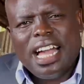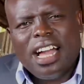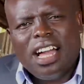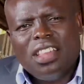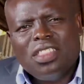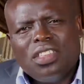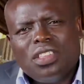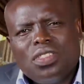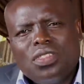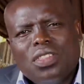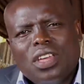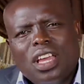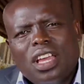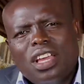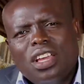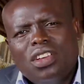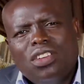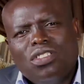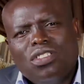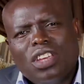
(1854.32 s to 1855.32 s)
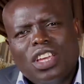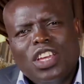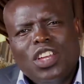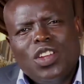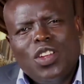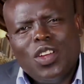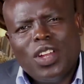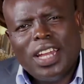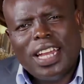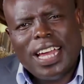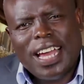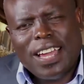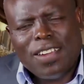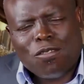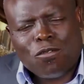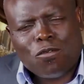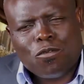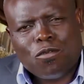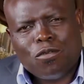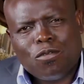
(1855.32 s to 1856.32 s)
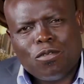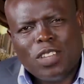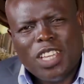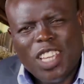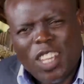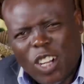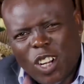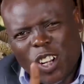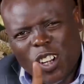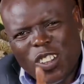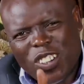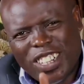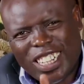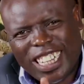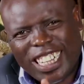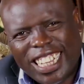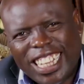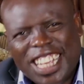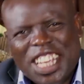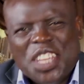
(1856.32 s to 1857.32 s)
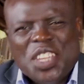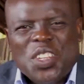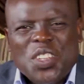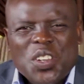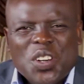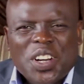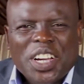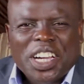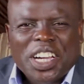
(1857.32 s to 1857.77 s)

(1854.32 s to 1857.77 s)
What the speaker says: other things in your life, including your